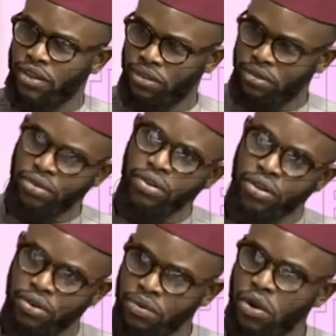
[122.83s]
to,
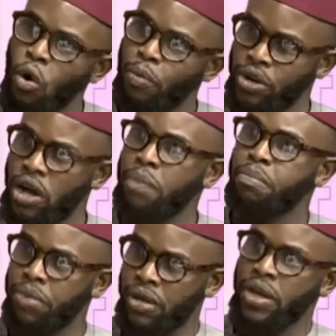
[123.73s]
open up,
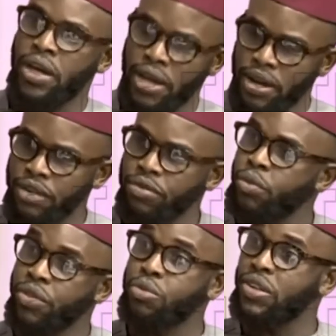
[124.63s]
and even
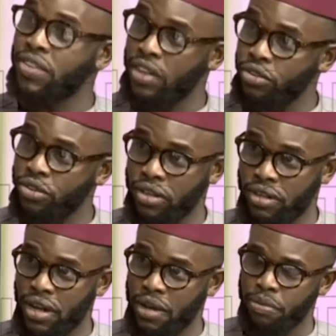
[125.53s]
with the recession that
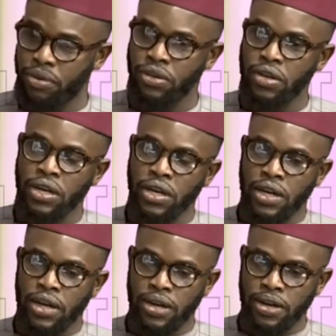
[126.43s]
happened.
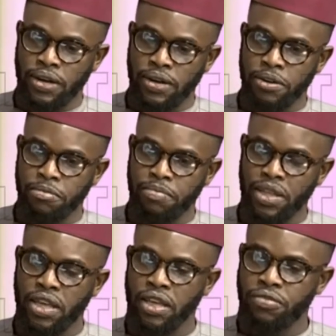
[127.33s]

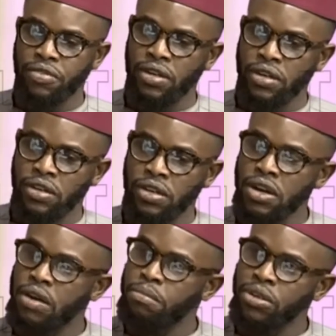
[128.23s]
If the
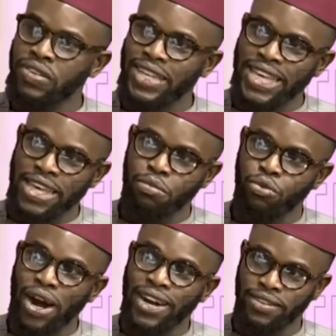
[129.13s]
numbers keep
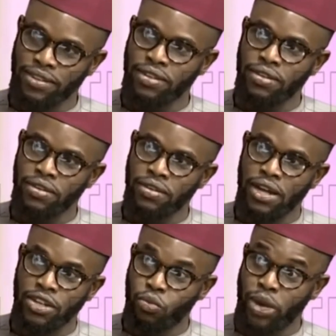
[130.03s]
rising,
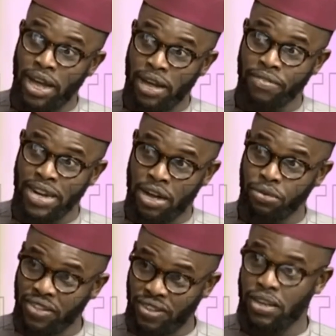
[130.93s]
as we have now
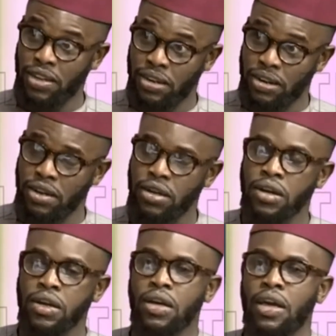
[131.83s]
seen,
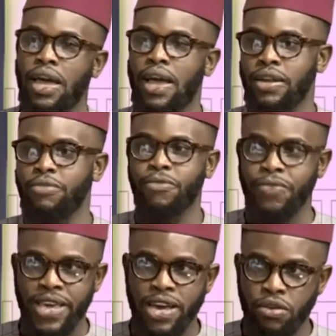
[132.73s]
and the
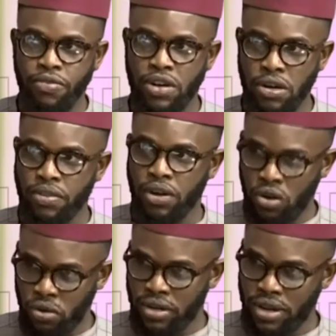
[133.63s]
fear of another
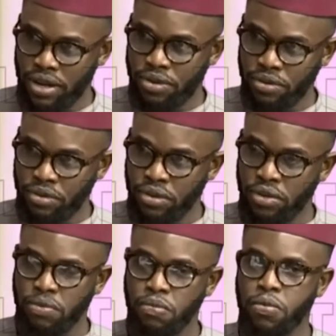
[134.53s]
lockdown,
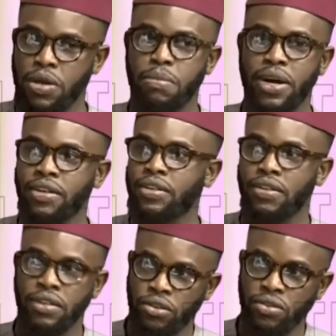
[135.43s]
we might
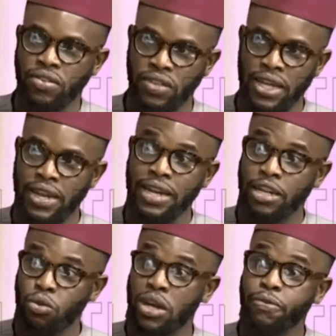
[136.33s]
just see that
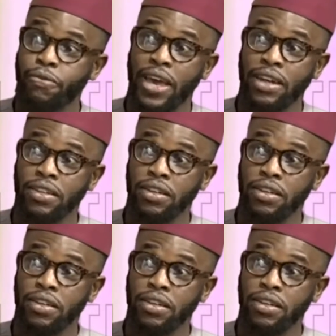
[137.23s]
it would affect